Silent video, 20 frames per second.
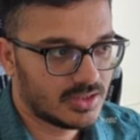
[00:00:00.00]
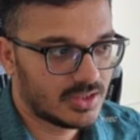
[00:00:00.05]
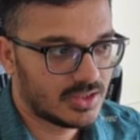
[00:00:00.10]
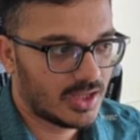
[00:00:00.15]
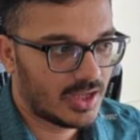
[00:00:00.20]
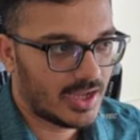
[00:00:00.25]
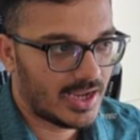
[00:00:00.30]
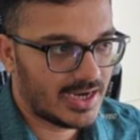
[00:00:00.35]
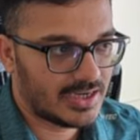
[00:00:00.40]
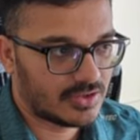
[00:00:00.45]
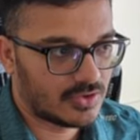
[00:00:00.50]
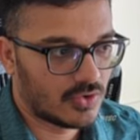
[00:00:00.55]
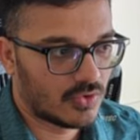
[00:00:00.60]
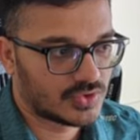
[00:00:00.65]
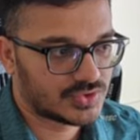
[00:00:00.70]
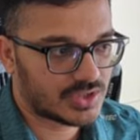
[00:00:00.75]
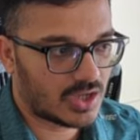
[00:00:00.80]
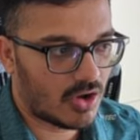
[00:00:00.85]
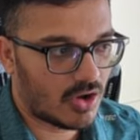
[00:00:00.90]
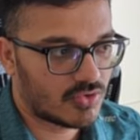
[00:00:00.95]
it goes
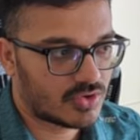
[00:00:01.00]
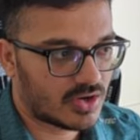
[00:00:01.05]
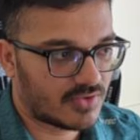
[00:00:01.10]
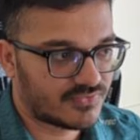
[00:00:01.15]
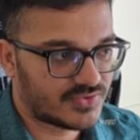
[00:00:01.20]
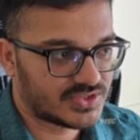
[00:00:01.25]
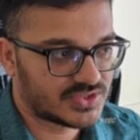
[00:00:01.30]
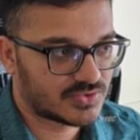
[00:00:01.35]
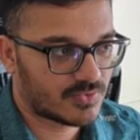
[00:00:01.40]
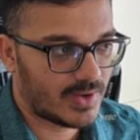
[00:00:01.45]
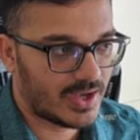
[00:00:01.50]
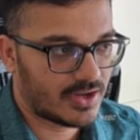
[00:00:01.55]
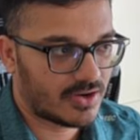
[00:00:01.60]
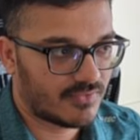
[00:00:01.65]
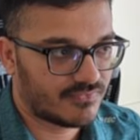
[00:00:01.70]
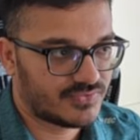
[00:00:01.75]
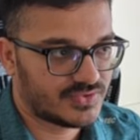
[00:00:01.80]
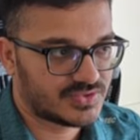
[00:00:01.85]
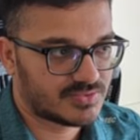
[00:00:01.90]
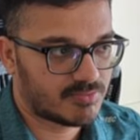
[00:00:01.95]
out of the square of
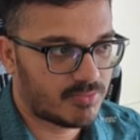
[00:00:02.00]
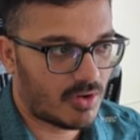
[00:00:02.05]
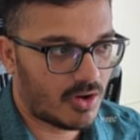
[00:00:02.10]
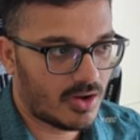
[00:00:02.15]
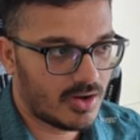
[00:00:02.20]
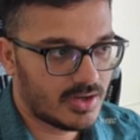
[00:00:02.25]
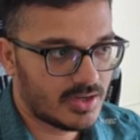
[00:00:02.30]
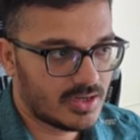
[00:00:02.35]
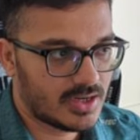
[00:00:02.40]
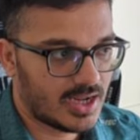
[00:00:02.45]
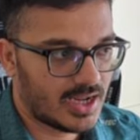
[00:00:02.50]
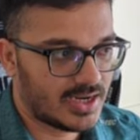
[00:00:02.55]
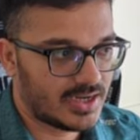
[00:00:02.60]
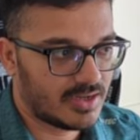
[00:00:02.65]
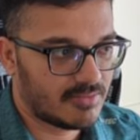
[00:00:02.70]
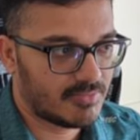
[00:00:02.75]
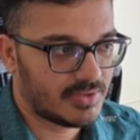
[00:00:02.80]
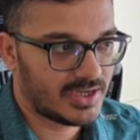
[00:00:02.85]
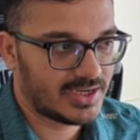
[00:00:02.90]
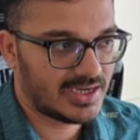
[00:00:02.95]
this pawn, and
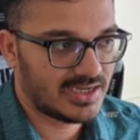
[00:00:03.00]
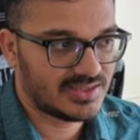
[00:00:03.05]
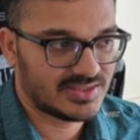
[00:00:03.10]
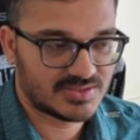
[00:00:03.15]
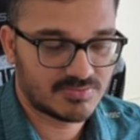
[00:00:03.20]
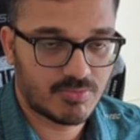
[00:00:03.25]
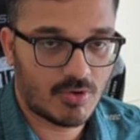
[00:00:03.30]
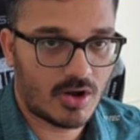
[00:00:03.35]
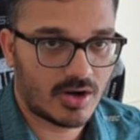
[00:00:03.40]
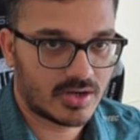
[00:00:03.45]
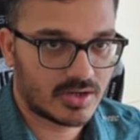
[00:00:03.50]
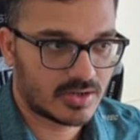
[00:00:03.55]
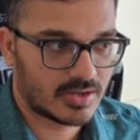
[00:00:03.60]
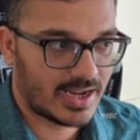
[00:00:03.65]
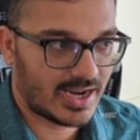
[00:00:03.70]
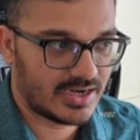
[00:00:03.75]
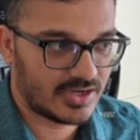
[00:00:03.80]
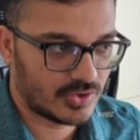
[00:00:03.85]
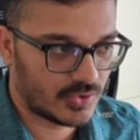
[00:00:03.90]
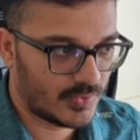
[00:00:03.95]
immediately this pawn
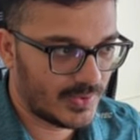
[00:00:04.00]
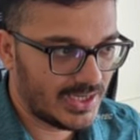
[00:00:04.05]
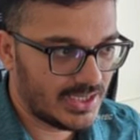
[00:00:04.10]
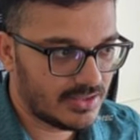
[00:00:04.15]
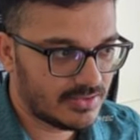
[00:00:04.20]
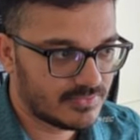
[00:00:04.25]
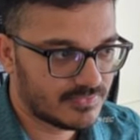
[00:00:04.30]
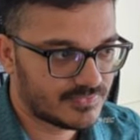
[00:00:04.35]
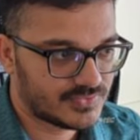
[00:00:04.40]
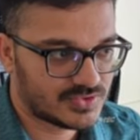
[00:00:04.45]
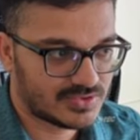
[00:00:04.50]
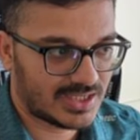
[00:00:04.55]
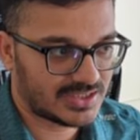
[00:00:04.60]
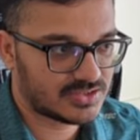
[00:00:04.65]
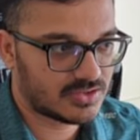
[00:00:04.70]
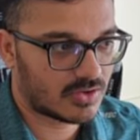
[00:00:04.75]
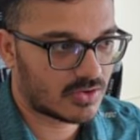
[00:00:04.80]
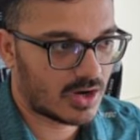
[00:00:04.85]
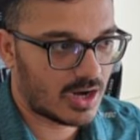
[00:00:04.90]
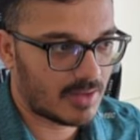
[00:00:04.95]
can queen. So that's not
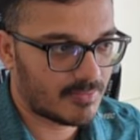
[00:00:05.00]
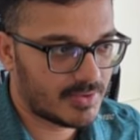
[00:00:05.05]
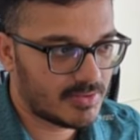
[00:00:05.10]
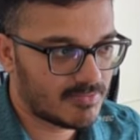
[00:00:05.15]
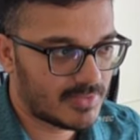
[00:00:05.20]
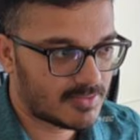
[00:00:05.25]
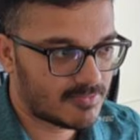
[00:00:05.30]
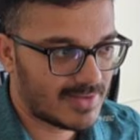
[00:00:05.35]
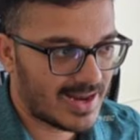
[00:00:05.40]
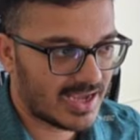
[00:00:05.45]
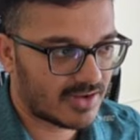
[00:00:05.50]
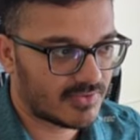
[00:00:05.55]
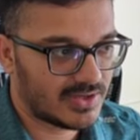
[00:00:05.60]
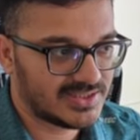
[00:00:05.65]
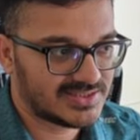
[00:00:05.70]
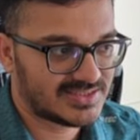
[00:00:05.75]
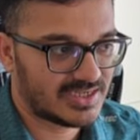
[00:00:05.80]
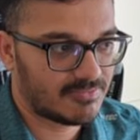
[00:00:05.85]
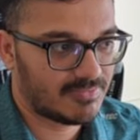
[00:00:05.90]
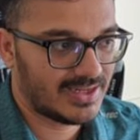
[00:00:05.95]
going to happen, but black will
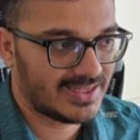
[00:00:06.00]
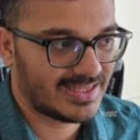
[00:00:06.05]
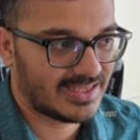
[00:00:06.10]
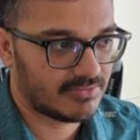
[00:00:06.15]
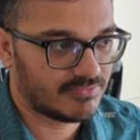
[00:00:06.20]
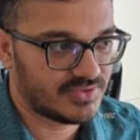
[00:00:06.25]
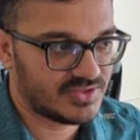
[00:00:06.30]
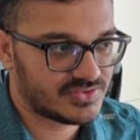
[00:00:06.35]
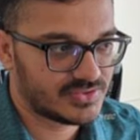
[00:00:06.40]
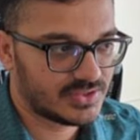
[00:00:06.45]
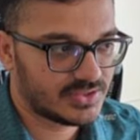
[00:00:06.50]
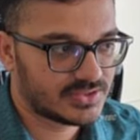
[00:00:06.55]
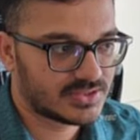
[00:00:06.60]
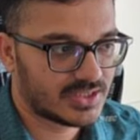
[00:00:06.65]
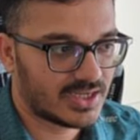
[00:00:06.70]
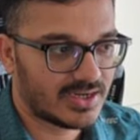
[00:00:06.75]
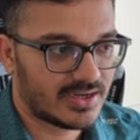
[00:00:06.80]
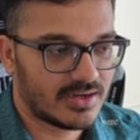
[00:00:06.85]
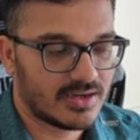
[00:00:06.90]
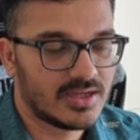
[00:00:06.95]
instead play king b6
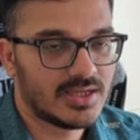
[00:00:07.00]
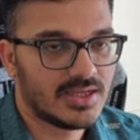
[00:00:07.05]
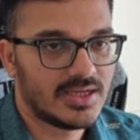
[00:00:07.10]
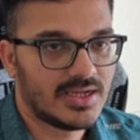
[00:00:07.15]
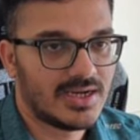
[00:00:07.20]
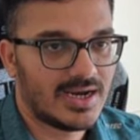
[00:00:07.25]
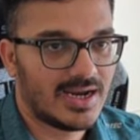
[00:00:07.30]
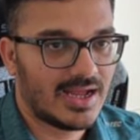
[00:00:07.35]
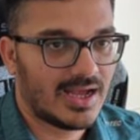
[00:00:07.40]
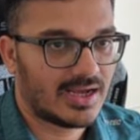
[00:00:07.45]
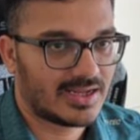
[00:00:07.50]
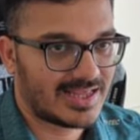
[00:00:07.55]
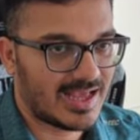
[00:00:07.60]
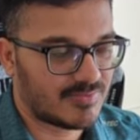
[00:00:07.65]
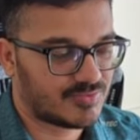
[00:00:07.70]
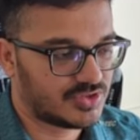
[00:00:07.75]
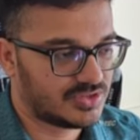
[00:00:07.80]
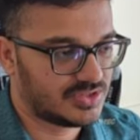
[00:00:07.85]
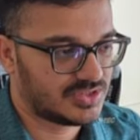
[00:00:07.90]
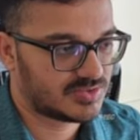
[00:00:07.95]
and
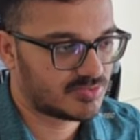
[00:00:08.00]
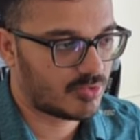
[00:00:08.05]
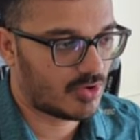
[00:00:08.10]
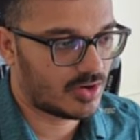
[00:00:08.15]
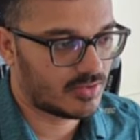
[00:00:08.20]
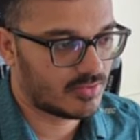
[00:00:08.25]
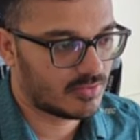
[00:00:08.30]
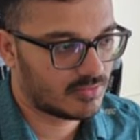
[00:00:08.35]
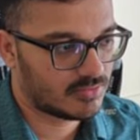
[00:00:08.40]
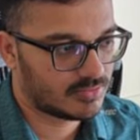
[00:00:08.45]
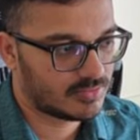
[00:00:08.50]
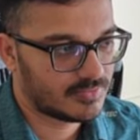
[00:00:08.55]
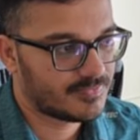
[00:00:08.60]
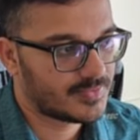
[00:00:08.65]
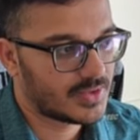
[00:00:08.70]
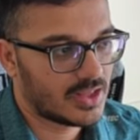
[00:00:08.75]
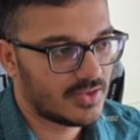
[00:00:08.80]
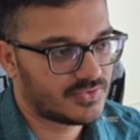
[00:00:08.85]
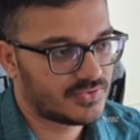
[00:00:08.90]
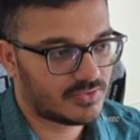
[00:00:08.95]
capture this pawn.
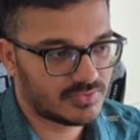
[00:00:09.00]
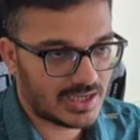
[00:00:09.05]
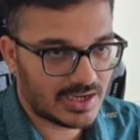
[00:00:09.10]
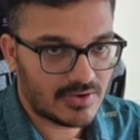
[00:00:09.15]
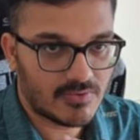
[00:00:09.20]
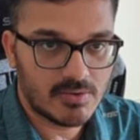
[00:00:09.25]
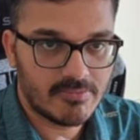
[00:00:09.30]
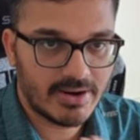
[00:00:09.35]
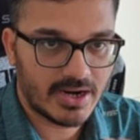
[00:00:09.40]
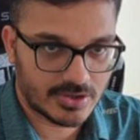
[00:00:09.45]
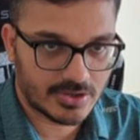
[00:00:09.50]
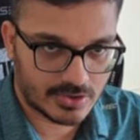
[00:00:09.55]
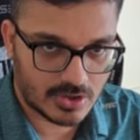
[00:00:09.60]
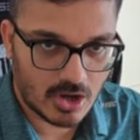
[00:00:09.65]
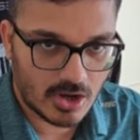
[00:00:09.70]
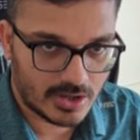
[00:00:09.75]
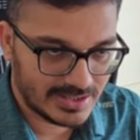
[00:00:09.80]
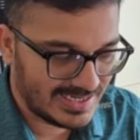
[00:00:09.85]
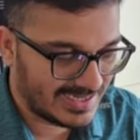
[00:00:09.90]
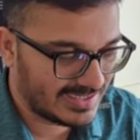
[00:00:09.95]
So that will be a
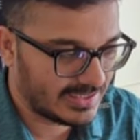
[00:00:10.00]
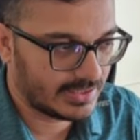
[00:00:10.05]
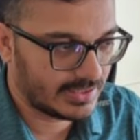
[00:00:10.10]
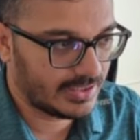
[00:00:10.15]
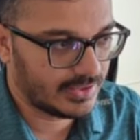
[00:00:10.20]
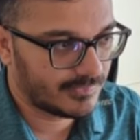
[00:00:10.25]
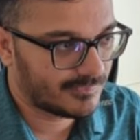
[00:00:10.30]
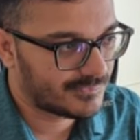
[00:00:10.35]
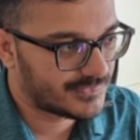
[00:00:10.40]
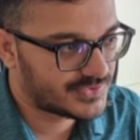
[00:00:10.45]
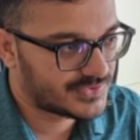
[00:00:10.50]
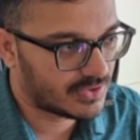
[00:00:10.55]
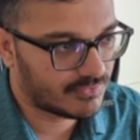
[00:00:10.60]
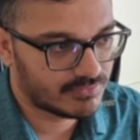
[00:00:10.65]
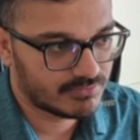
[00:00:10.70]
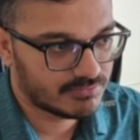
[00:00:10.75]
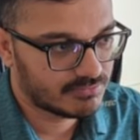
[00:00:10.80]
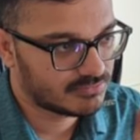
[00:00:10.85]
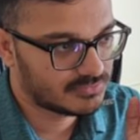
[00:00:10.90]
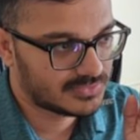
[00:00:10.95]
draw yet again. So
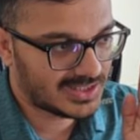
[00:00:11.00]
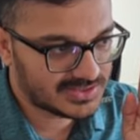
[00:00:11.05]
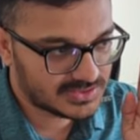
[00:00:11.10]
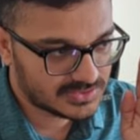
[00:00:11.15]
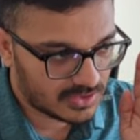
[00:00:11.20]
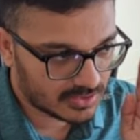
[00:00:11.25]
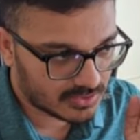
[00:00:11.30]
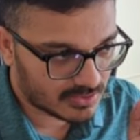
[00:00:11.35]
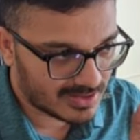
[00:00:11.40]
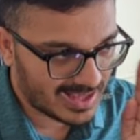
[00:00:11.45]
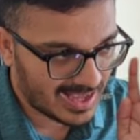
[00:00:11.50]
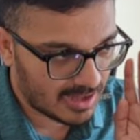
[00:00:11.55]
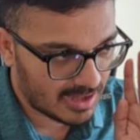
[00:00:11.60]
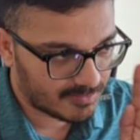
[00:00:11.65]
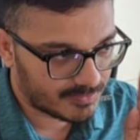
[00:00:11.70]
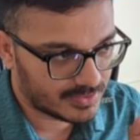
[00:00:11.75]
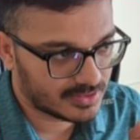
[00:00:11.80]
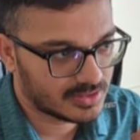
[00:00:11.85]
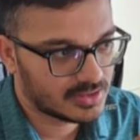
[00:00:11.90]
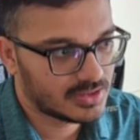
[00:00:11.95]
that's not going to happen.